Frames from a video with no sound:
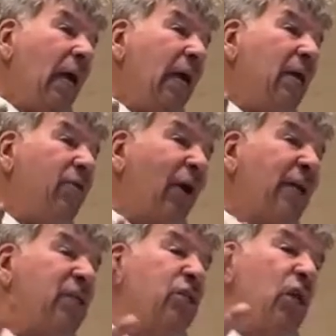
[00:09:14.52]
he
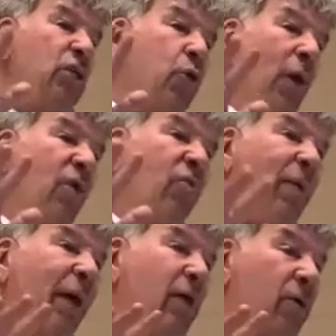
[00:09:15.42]
invites 12
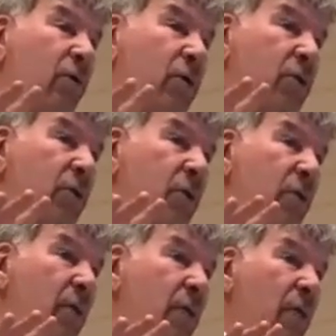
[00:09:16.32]
beggars
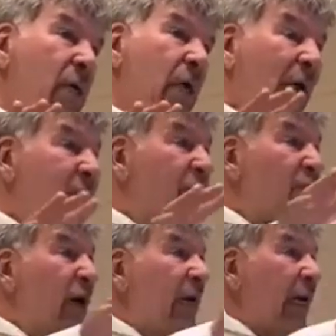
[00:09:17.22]
every
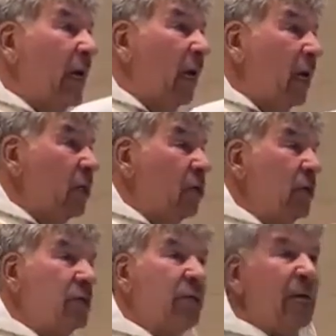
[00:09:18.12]
Friday to
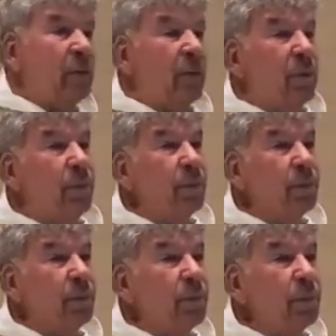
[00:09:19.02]
his table,
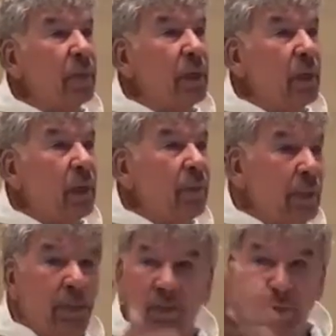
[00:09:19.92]

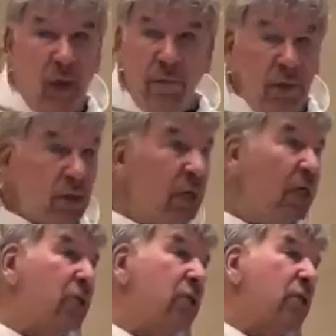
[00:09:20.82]
people of the
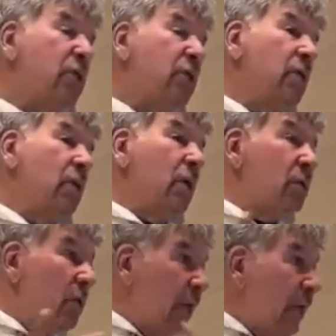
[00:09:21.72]
streets,
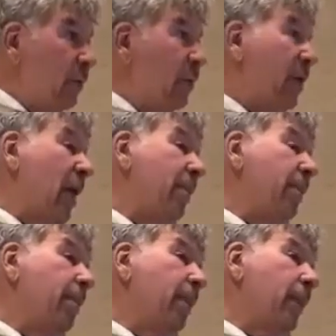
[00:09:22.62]
to eat with
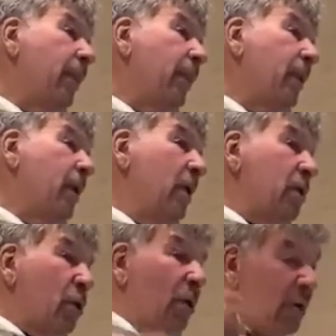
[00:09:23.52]
them.
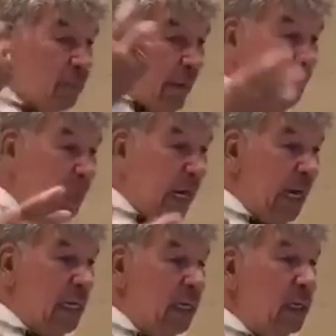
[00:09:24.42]
So he
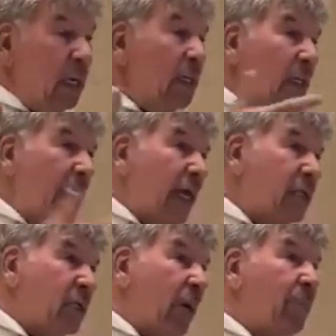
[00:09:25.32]
replicated the
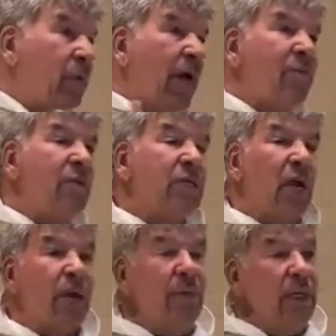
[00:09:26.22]
Last Supper every
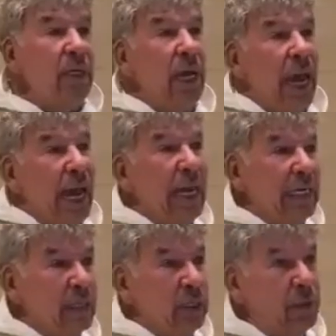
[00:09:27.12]
time he
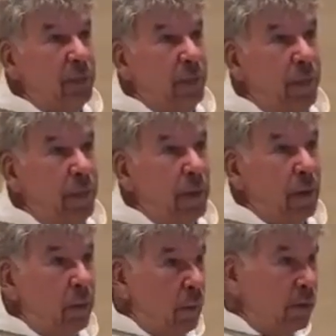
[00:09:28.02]
ate
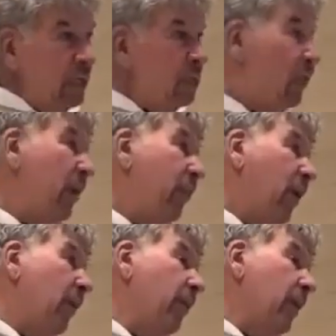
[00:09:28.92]
with these people.